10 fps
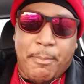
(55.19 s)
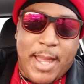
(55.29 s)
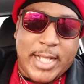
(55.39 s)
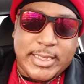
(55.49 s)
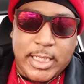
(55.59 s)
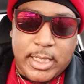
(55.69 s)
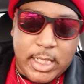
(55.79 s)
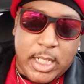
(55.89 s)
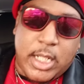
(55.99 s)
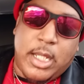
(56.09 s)

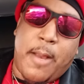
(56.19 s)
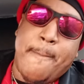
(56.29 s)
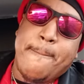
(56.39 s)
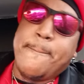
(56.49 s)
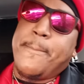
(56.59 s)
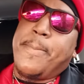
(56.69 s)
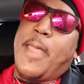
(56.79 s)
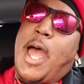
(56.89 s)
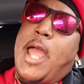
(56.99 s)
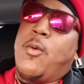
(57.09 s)
masculinity.
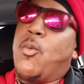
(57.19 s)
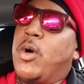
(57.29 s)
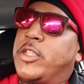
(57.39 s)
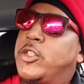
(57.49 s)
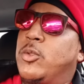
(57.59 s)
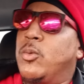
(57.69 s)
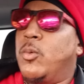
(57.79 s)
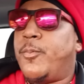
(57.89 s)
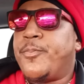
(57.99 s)
I want to